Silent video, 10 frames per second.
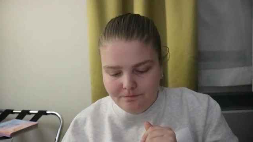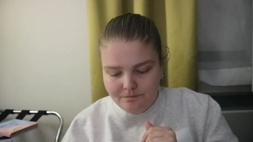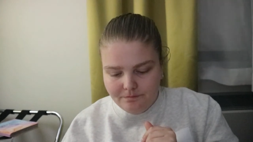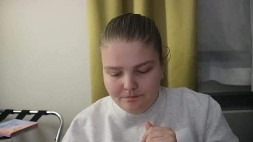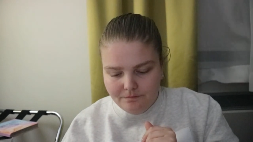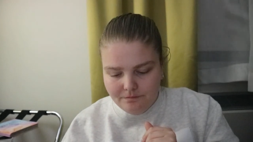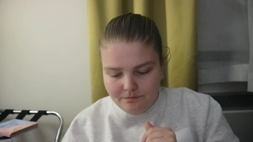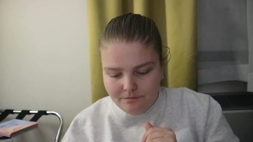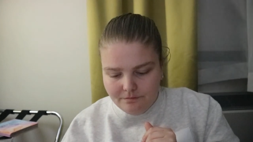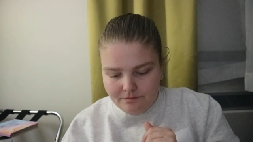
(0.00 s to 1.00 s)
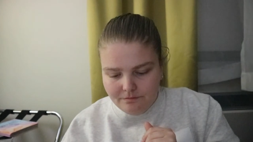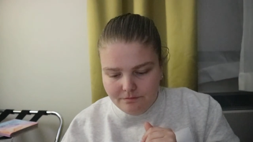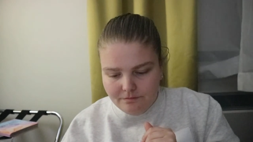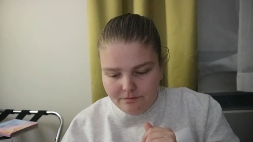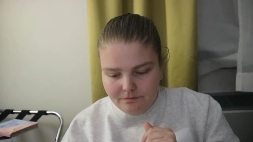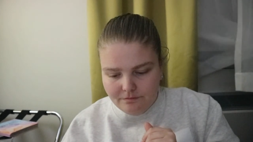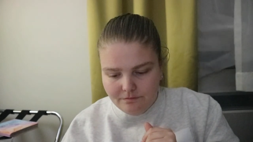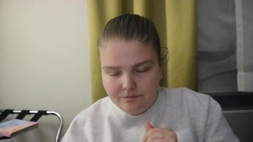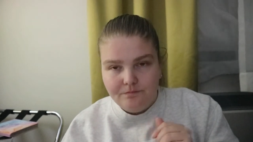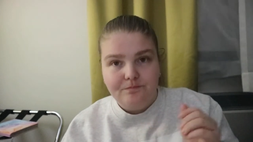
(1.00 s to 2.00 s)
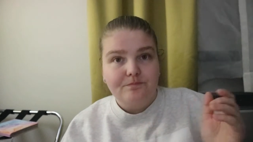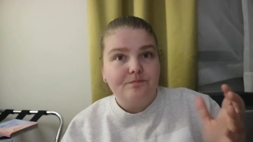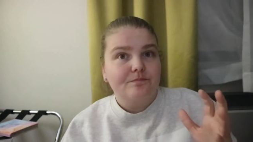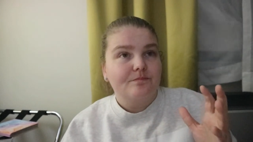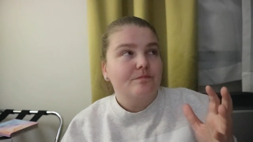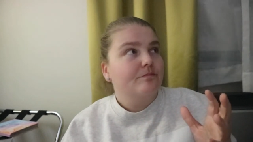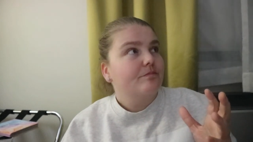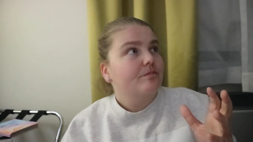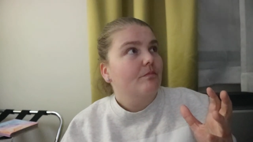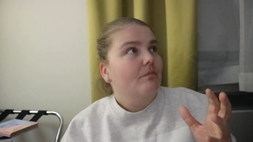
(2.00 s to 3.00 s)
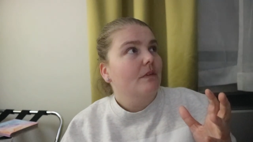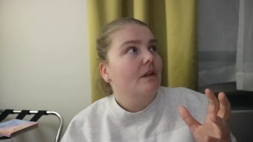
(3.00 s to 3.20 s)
(silence)